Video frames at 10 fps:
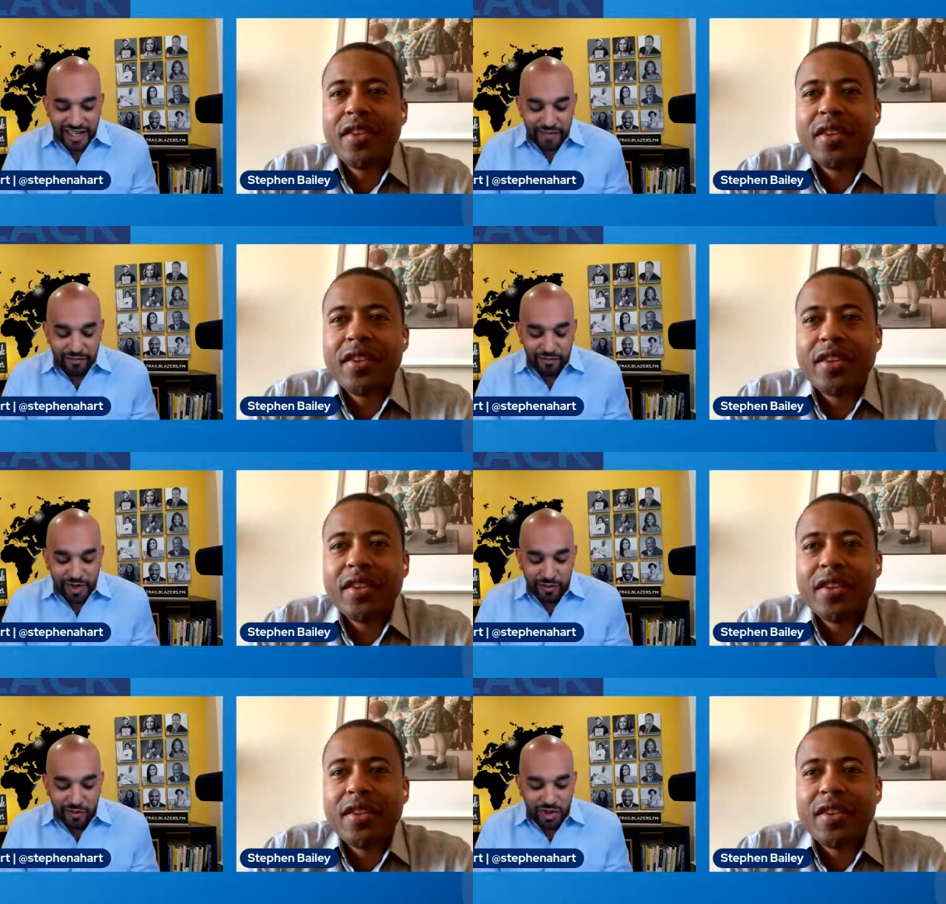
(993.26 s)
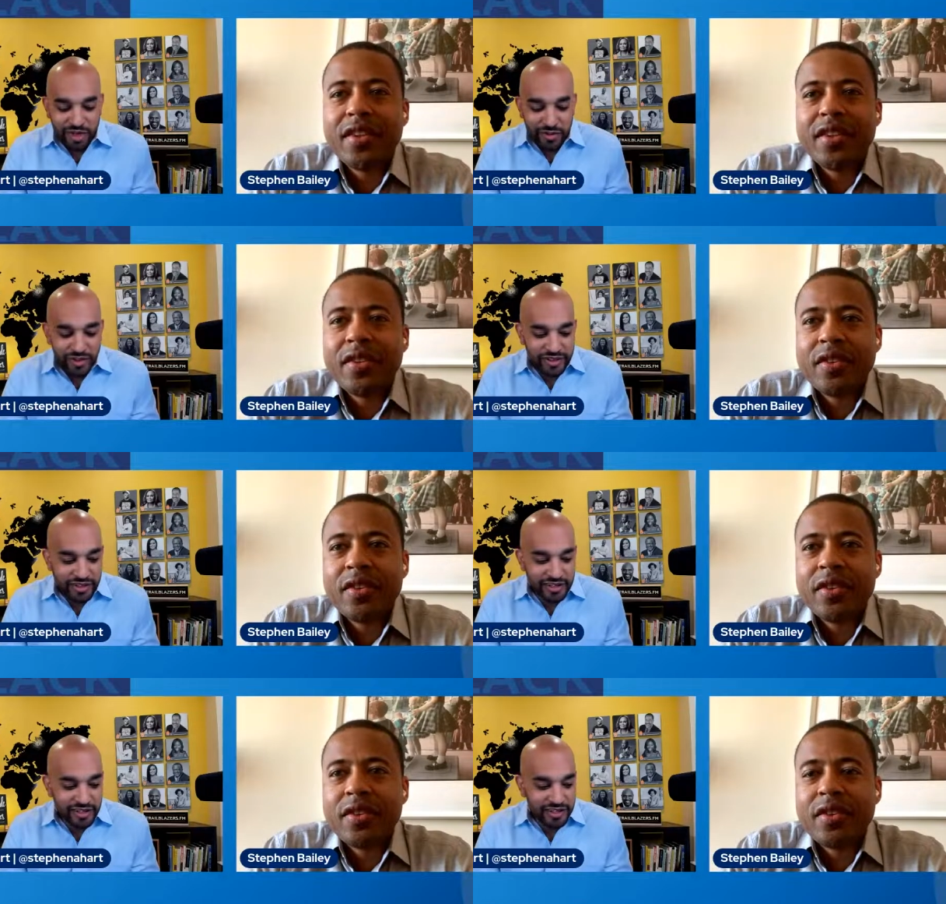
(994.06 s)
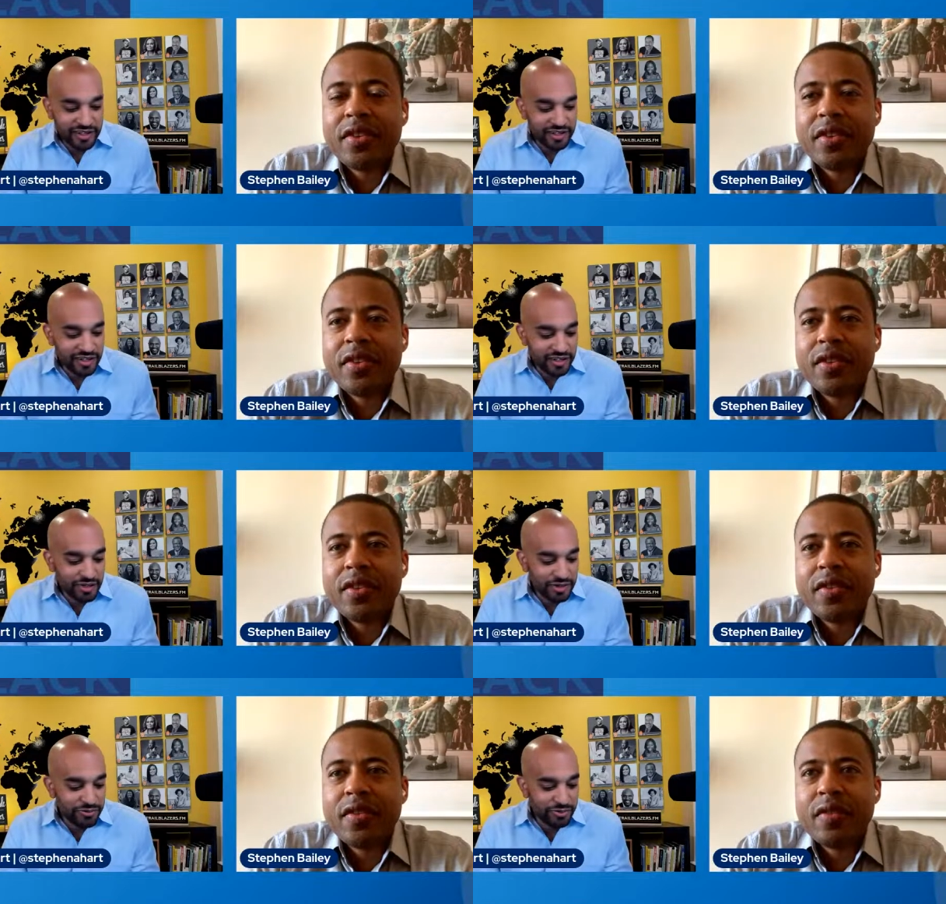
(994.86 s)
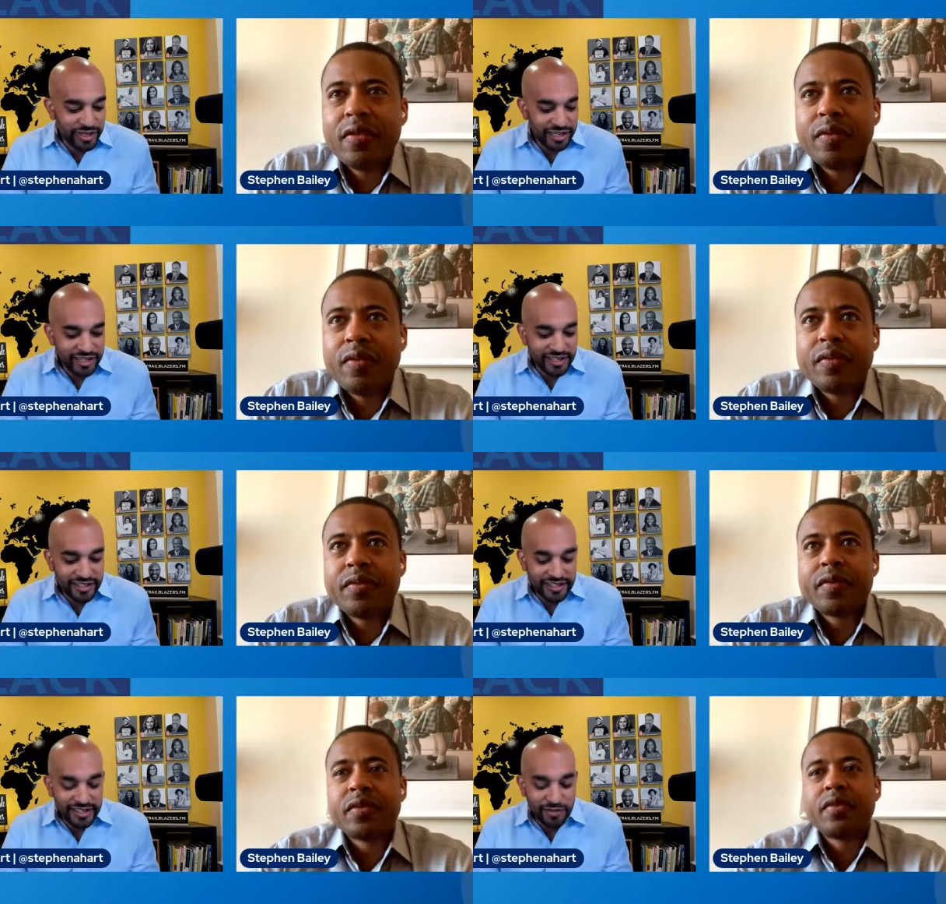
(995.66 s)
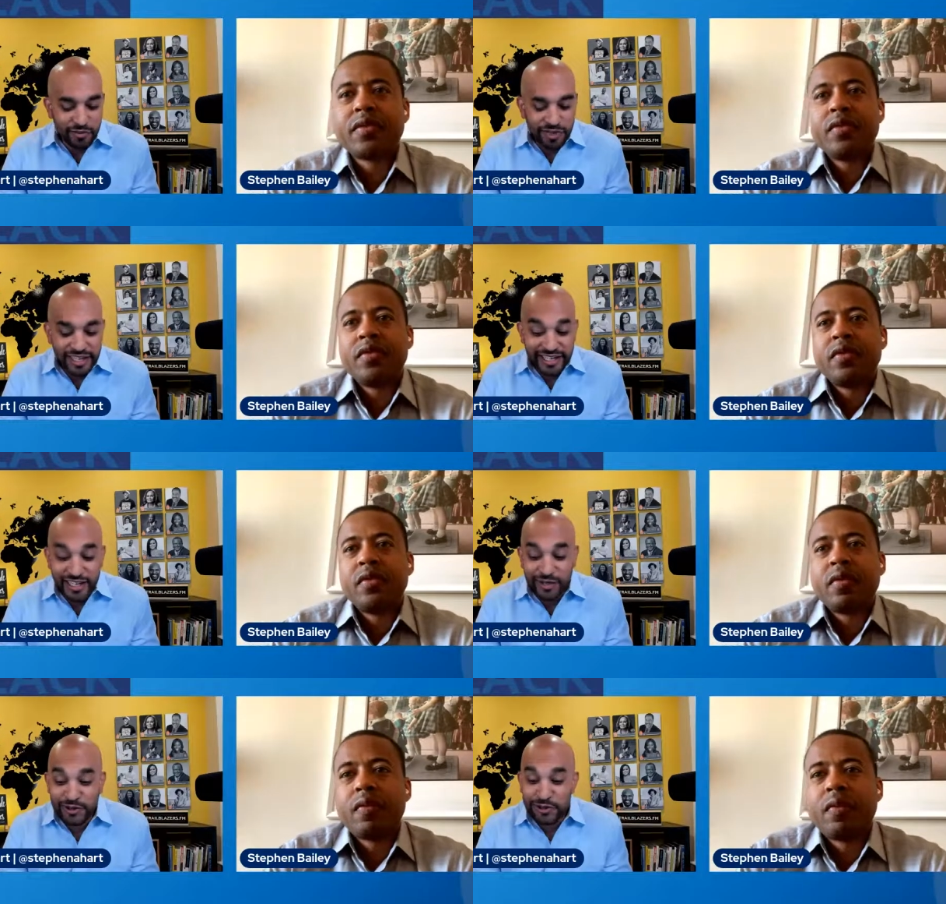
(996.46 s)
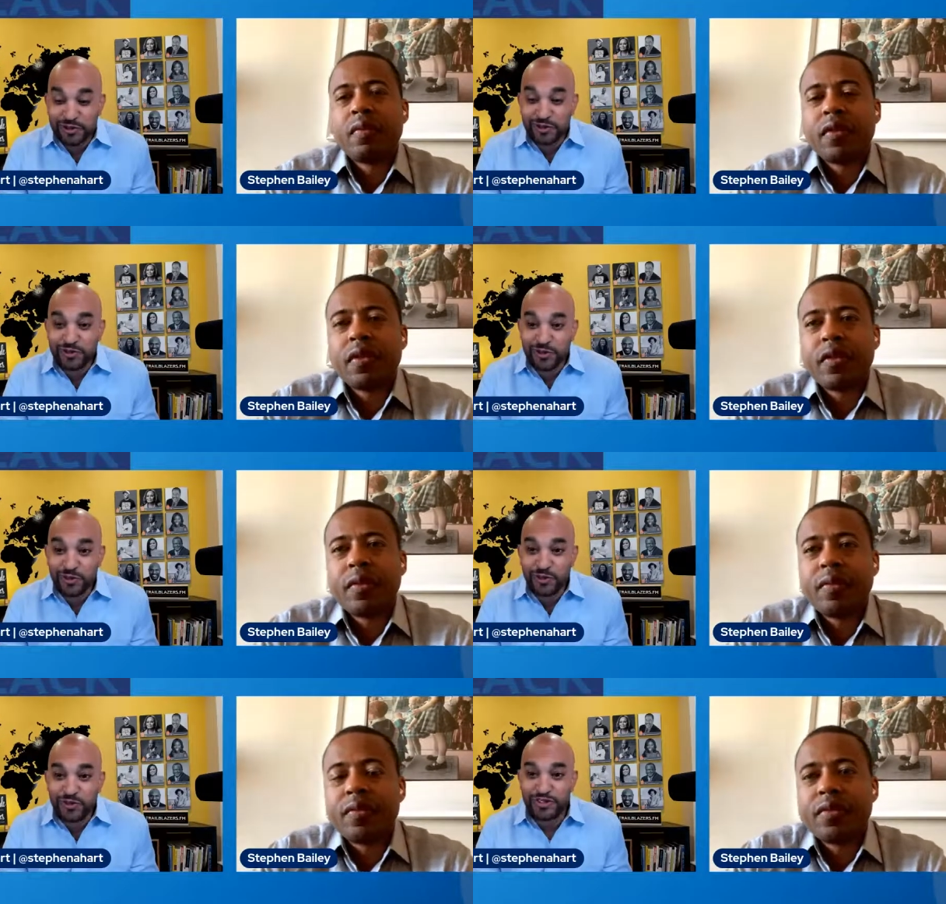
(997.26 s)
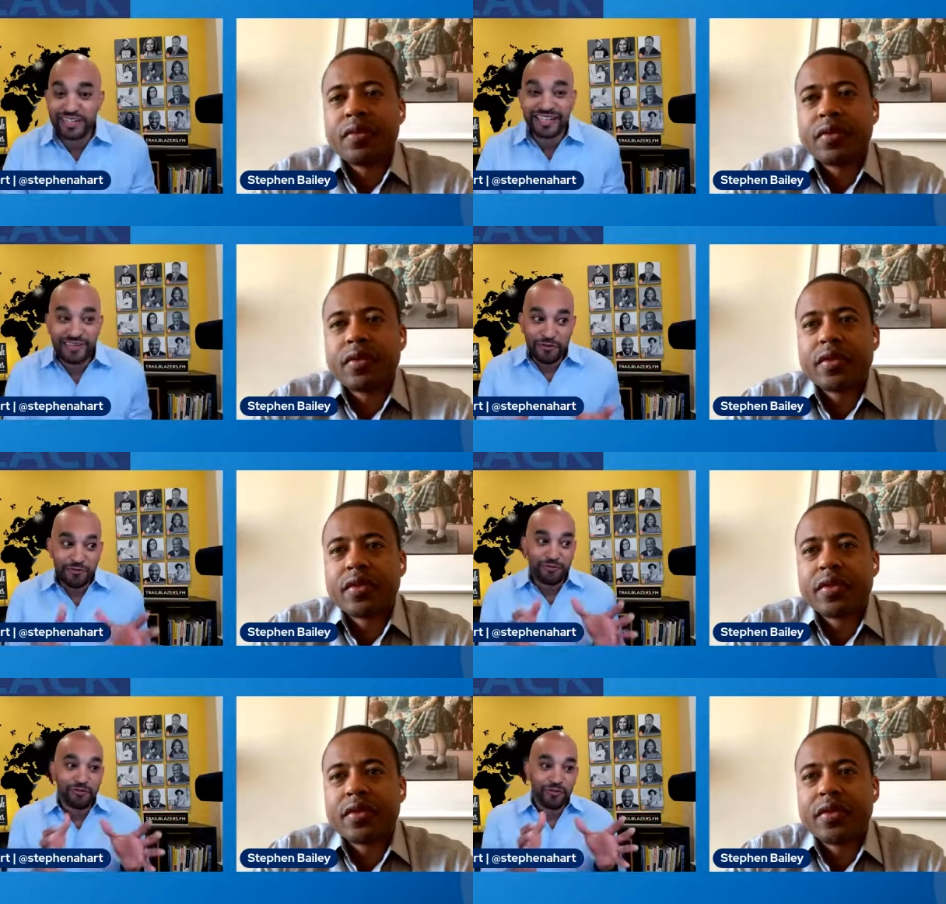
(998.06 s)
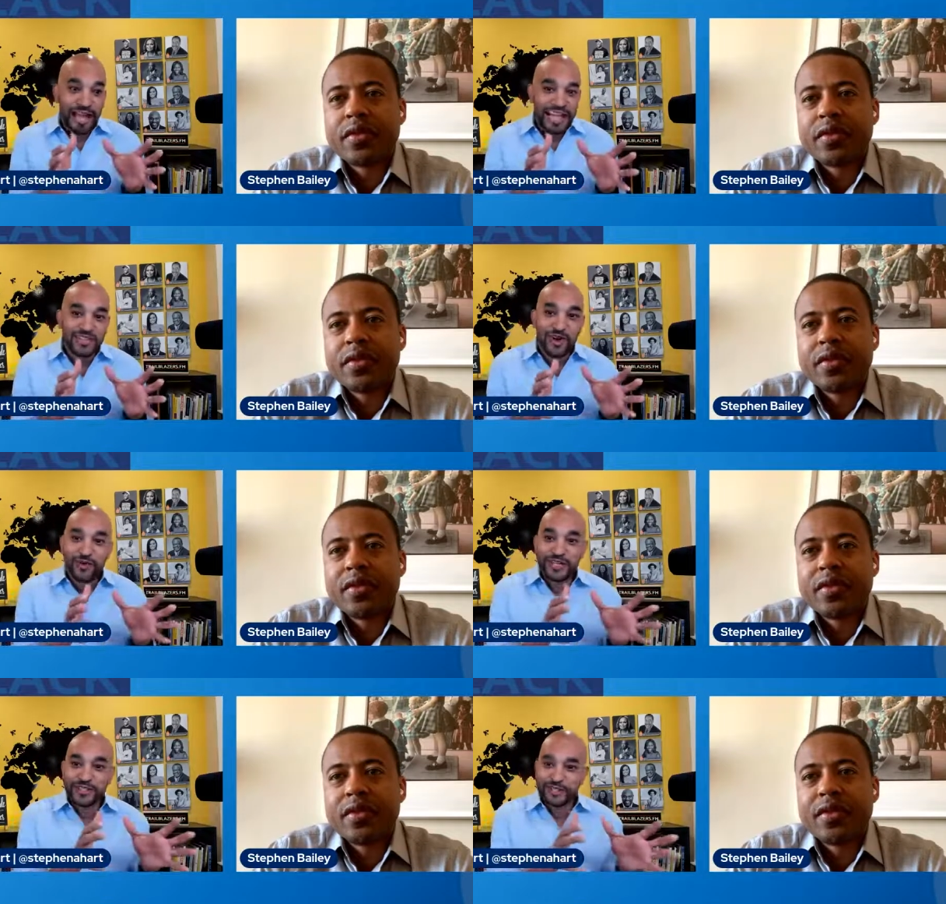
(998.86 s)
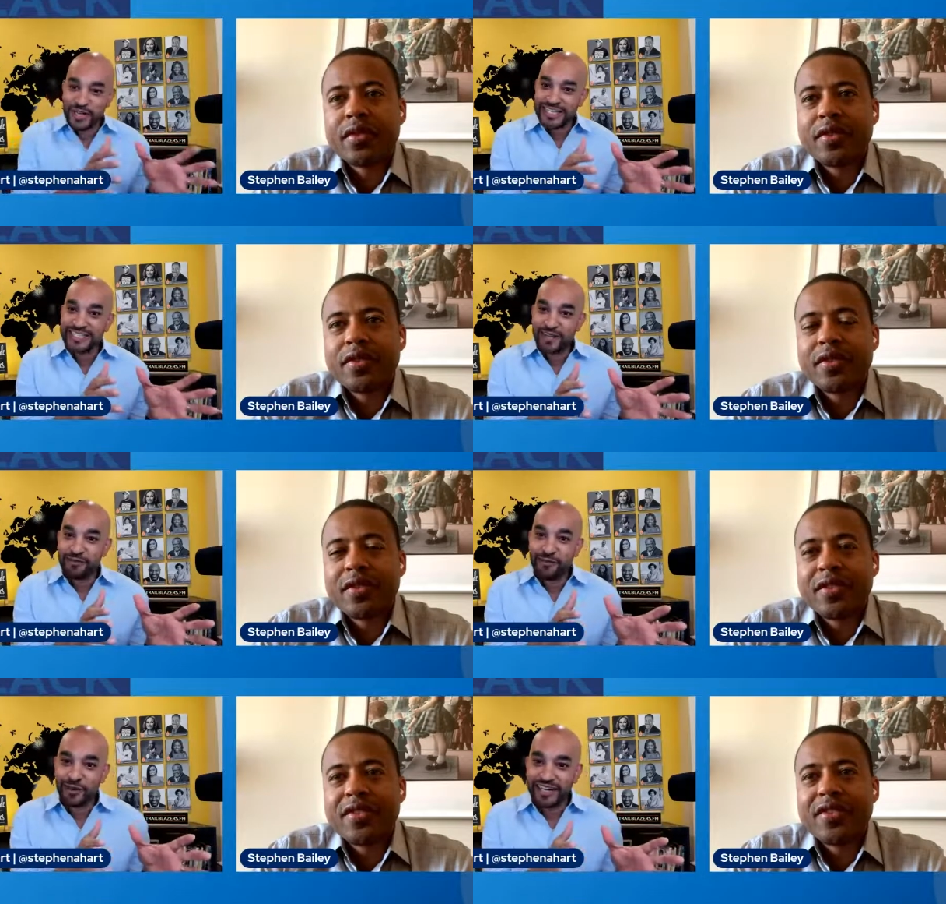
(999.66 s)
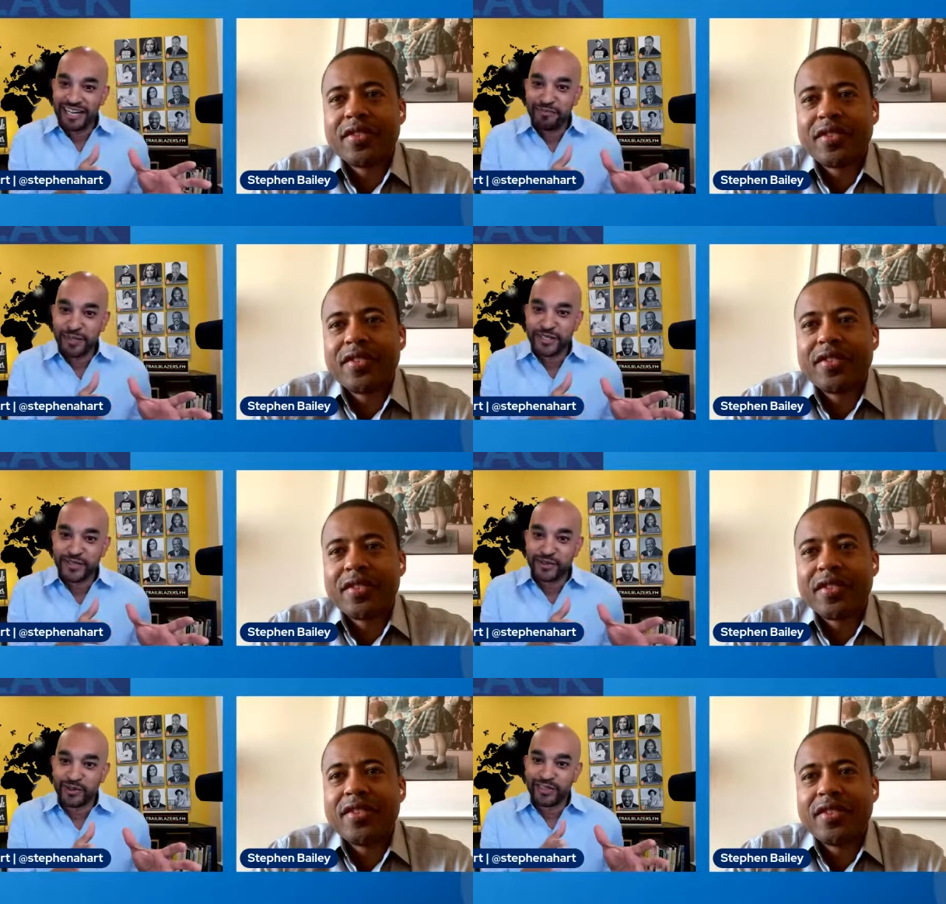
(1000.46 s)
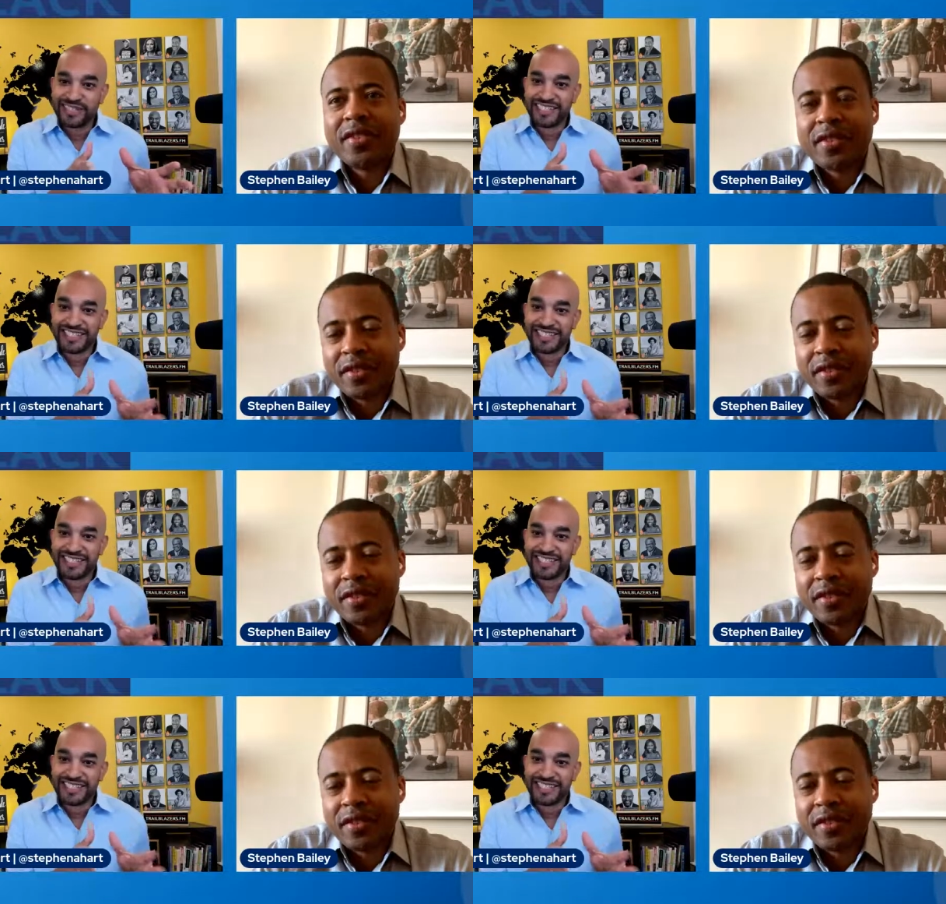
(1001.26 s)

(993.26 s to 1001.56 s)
Speaker 1: am I'm, I'm working with a, a, a good friend um, right now who's who has always tried to avoid that pigeonhole,